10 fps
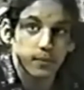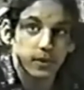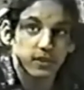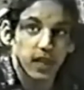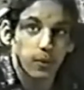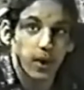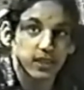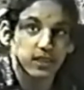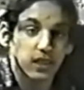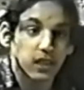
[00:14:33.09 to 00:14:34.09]
It's that
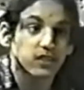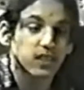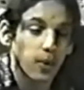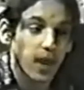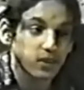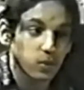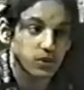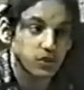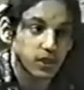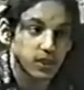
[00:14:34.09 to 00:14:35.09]
way
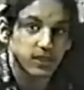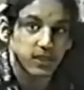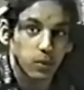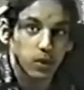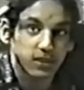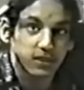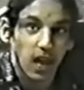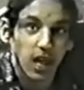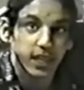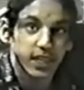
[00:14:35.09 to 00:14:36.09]
afterwards you can see what's
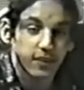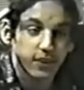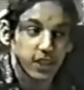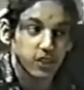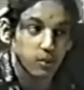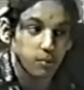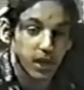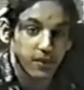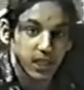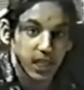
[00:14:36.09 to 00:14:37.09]
solid and everything. You can
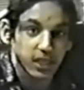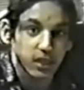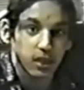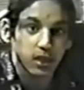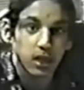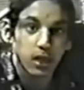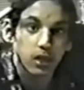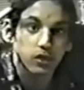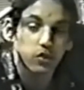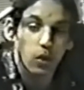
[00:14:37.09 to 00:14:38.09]
put everything in the
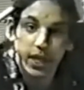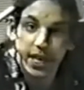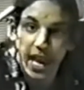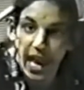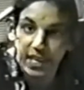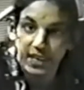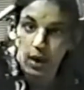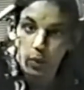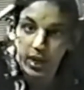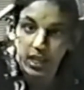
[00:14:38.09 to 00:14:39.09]
toilet, and
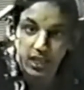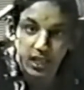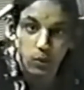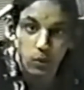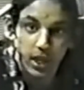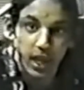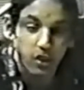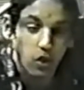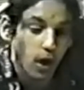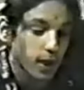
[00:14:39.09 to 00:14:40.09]
that way nothing will
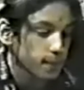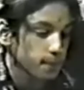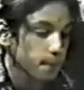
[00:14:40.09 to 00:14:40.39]
get caught.